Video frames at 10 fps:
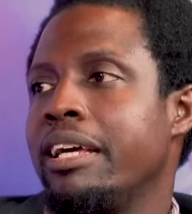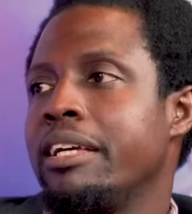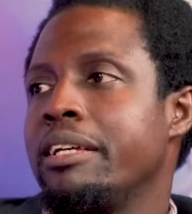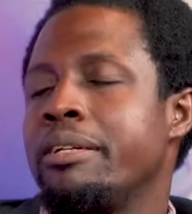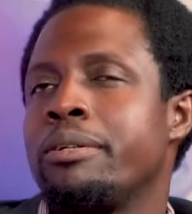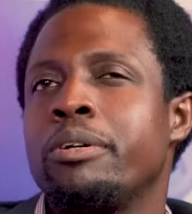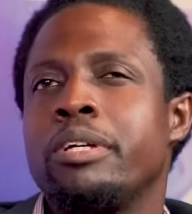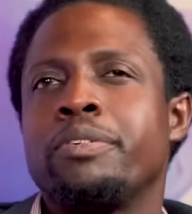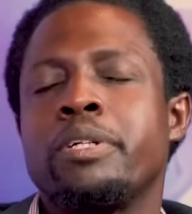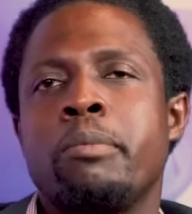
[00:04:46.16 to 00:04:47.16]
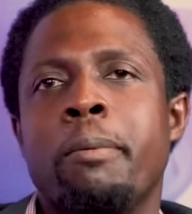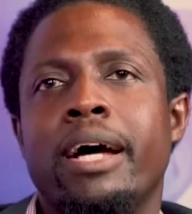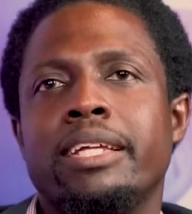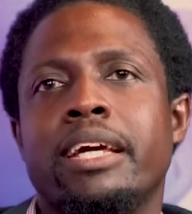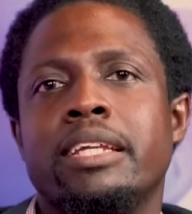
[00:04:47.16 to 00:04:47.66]
If you
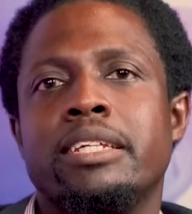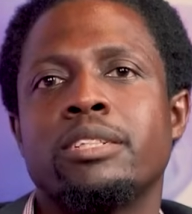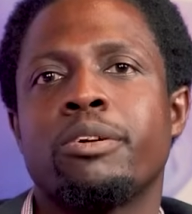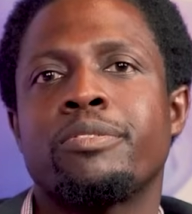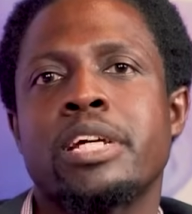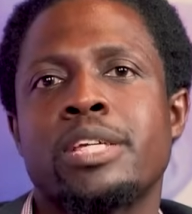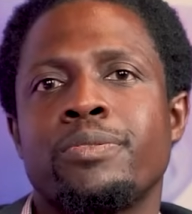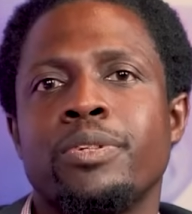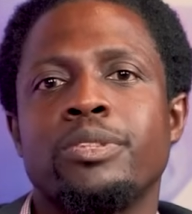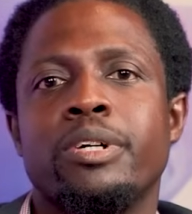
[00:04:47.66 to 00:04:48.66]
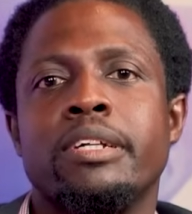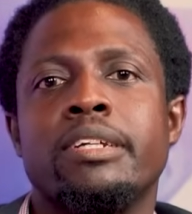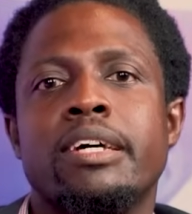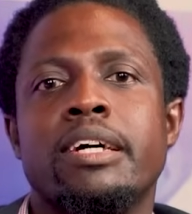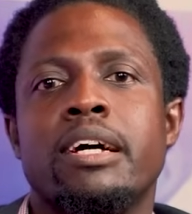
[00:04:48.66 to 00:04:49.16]
remember the early days of transfusion,